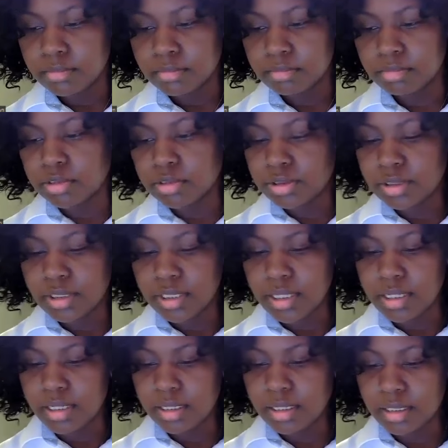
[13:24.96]
Most of the
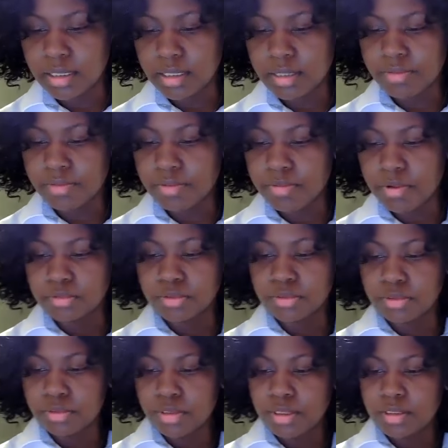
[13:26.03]
in-clinic and remote
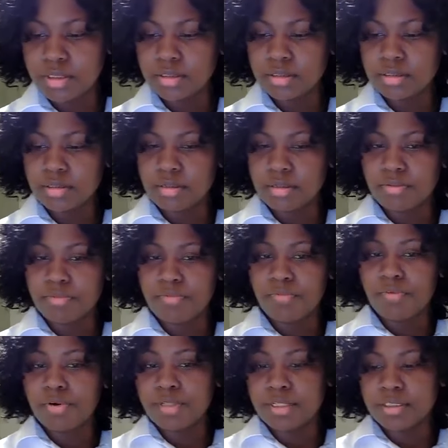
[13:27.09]
duties
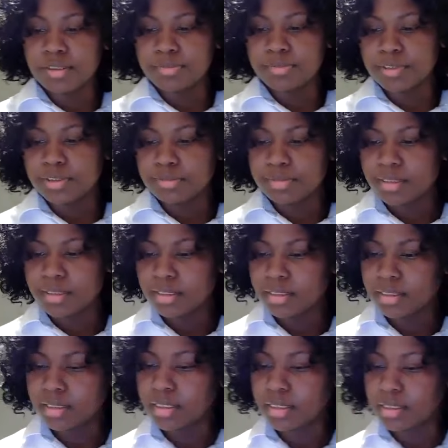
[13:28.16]
for the expungement
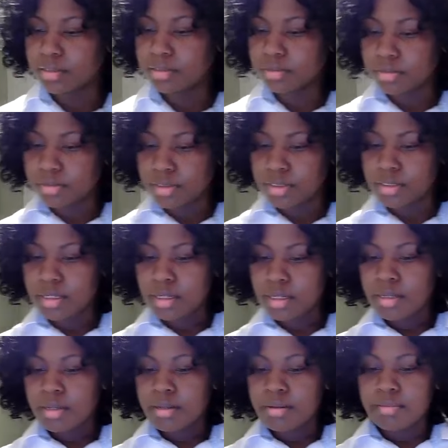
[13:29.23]
clinic included
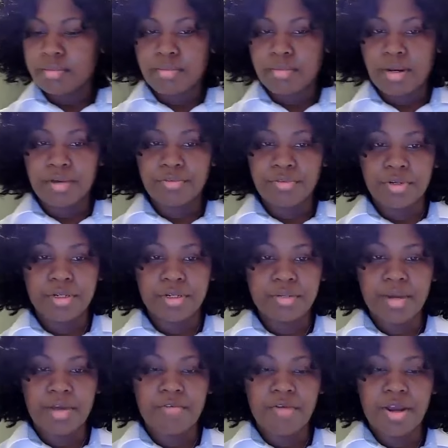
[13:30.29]
my reading,
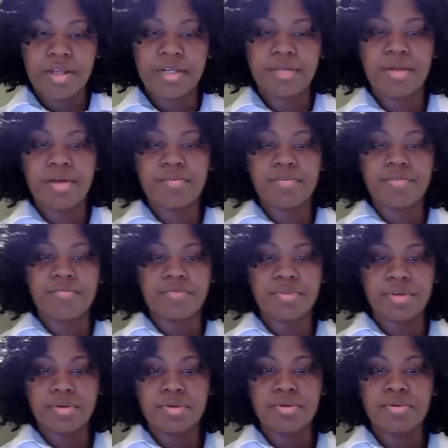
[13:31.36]
my writing, my
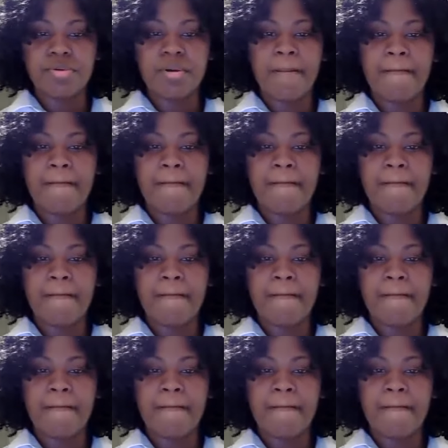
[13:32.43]
review,